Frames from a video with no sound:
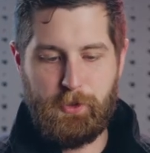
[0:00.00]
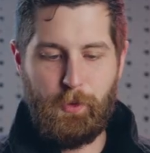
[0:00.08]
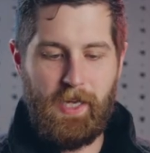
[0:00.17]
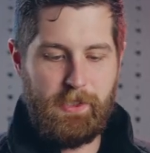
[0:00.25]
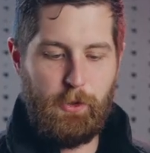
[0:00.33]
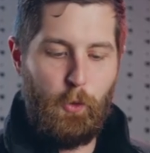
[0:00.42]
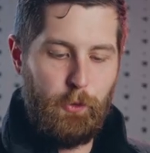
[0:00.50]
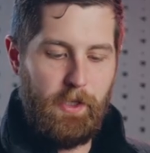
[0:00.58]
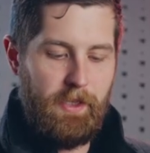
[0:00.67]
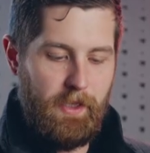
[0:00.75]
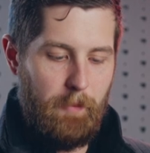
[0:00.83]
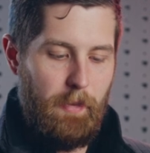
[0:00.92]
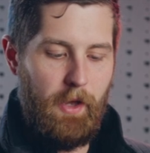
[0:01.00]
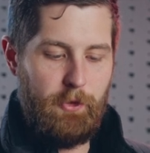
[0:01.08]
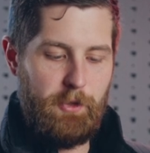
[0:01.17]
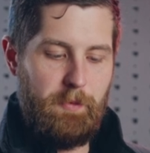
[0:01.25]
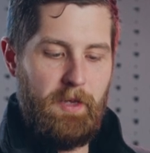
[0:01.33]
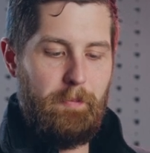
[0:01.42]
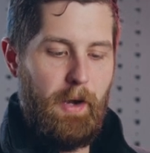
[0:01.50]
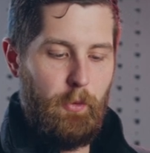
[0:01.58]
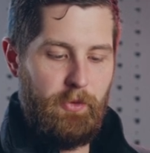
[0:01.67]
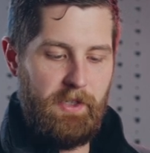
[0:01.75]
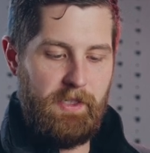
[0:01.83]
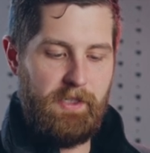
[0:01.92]
so that's the only thing that bothers me
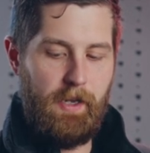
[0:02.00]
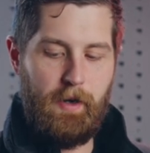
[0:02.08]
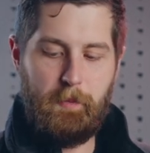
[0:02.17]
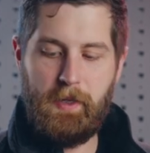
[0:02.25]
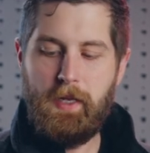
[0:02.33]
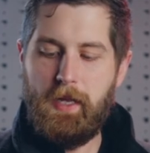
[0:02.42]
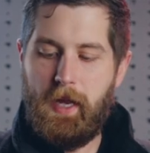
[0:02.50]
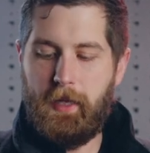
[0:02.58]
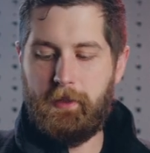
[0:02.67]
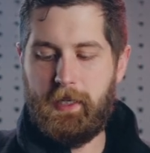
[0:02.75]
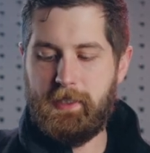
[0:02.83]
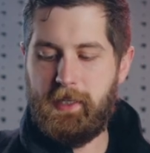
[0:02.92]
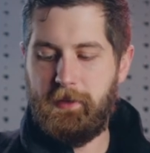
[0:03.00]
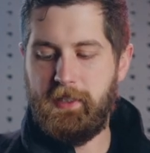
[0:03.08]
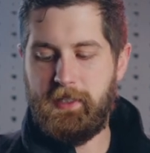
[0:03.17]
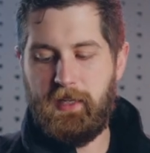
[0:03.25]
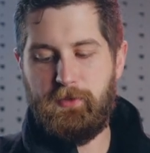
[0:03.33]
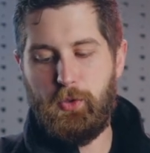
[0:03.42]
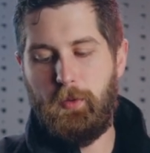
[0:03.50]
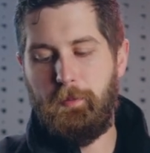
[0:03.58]
about this setup. And like I said, this gives